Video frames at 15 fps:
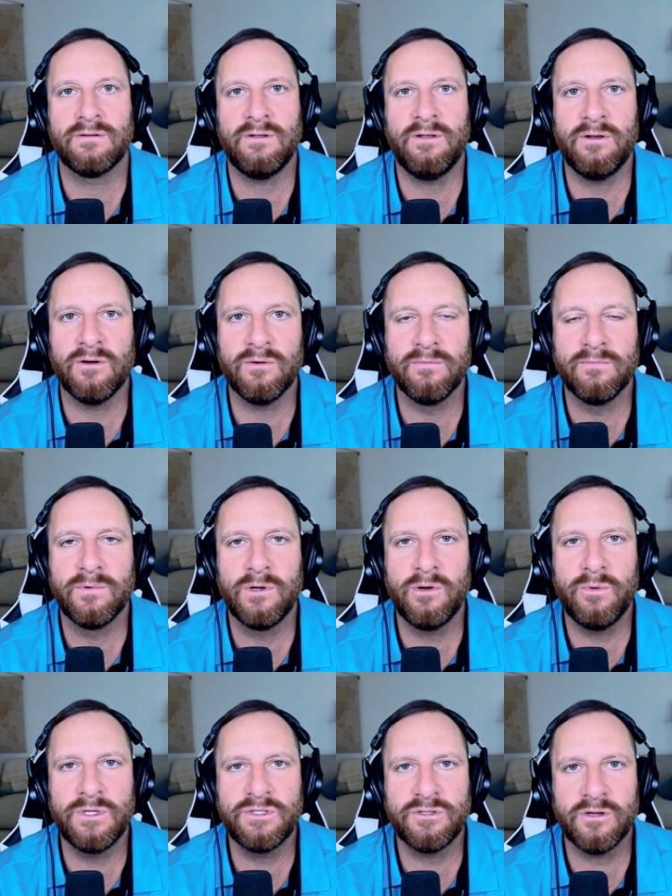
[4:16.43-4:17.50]
you know
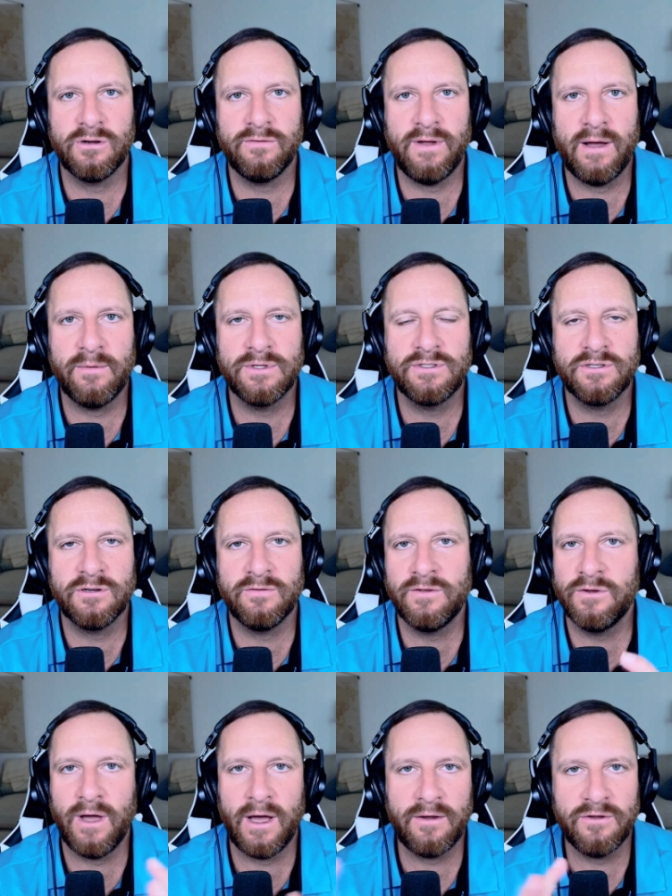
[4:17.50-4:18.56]
who we serve how we serve
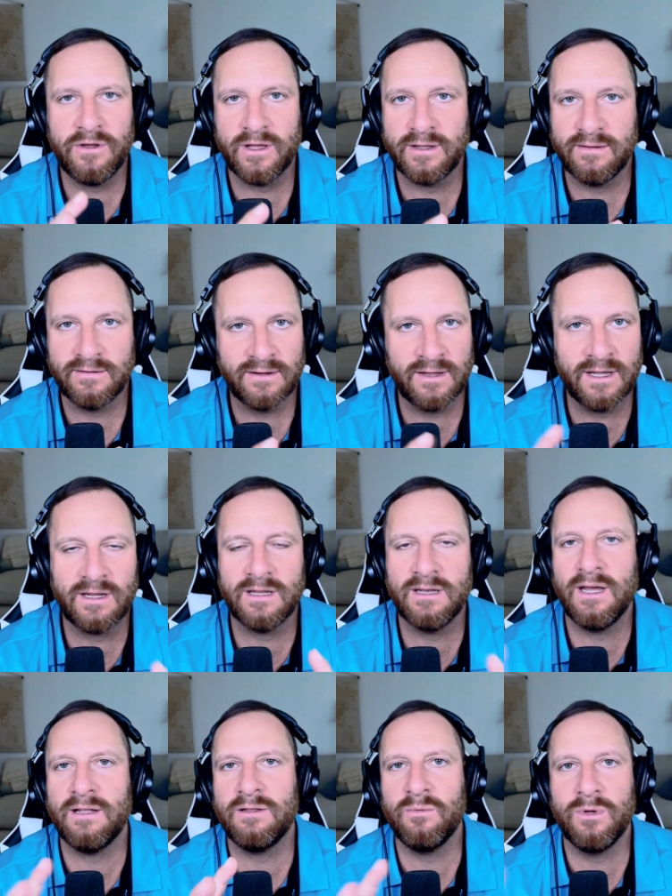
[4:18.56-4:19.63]
you how you can get
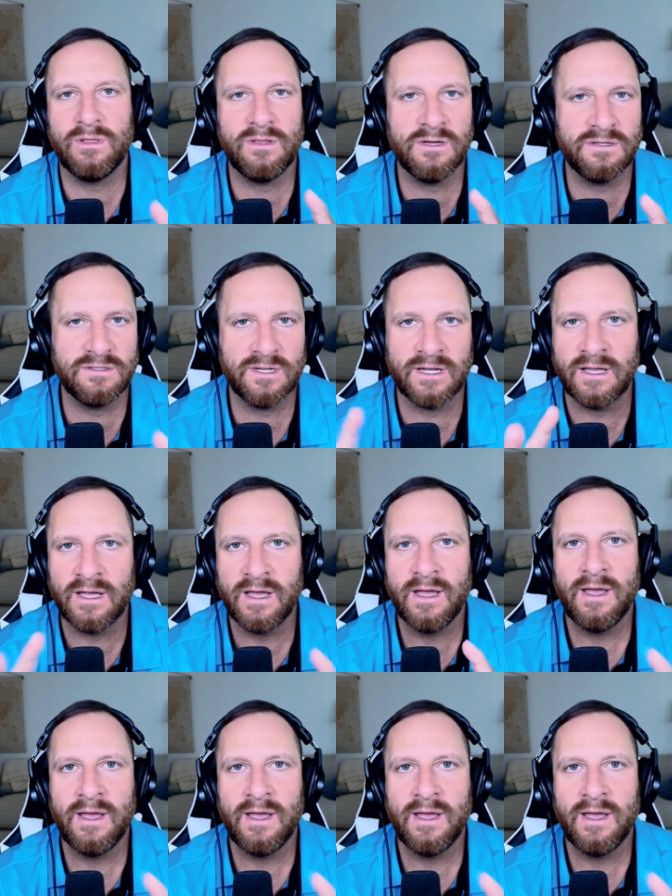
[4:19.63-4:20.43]
connected with us like